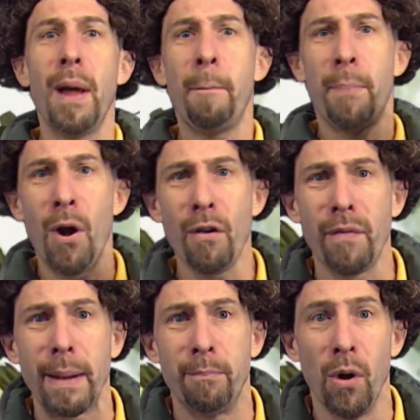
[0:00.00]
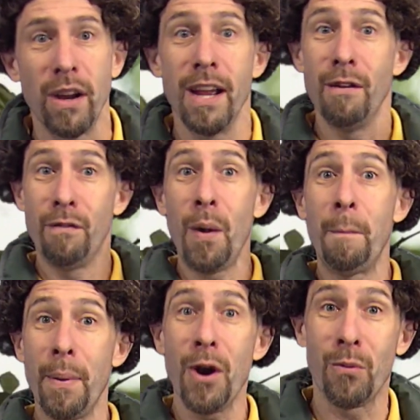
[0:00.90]
perfect book for
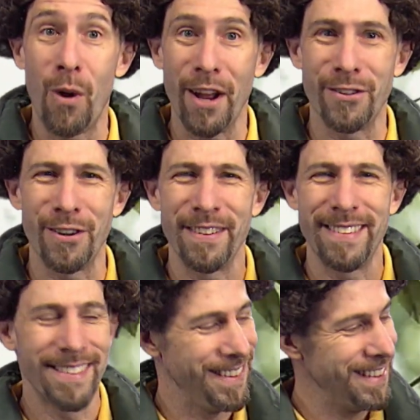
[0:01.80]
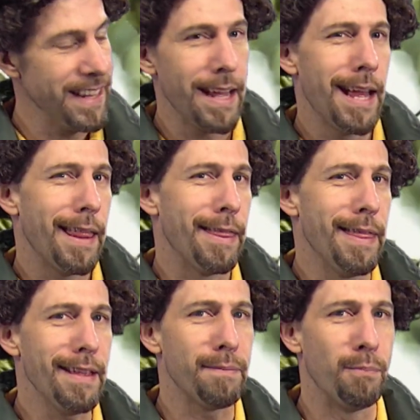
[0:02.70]
bird watchers.
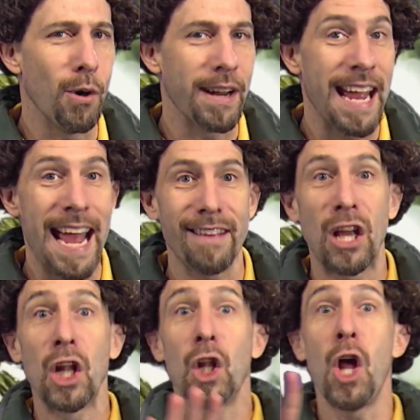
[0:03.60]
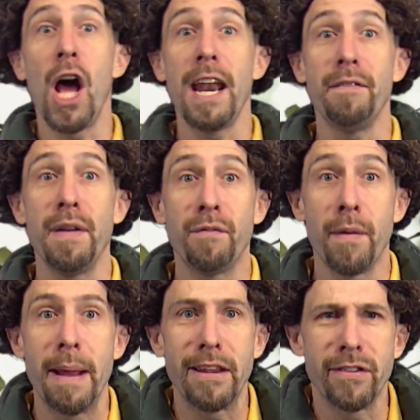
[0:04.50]
This book has a lot of
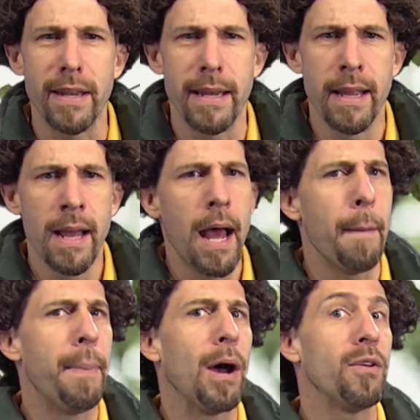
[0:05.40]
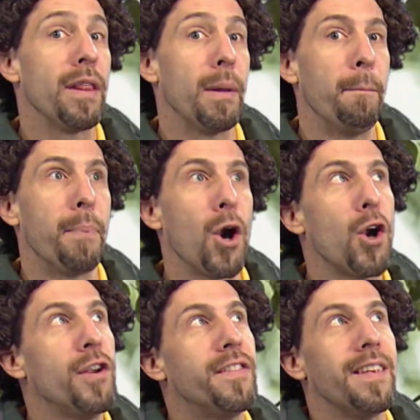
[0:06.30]
information about the
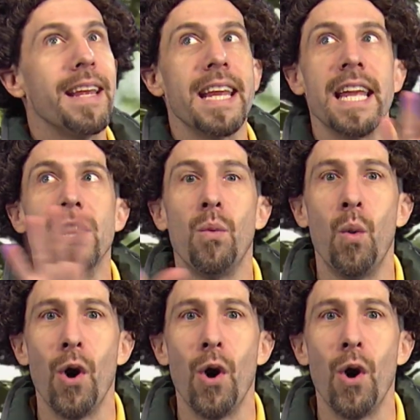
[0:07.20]
birds in the